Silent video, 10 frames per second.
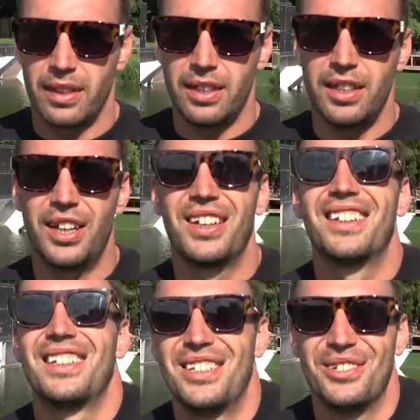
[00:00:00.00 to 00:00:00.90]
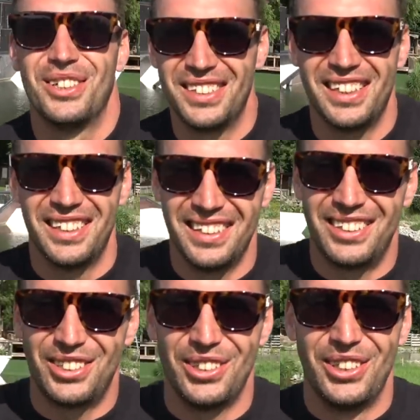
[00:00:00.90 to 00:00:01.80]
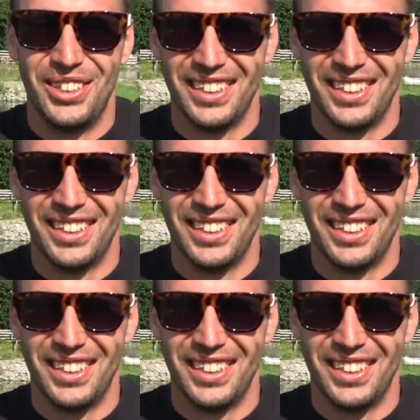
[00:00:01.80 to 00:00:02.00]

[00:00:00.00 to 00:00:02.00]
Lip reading: The Euro sale, it's true.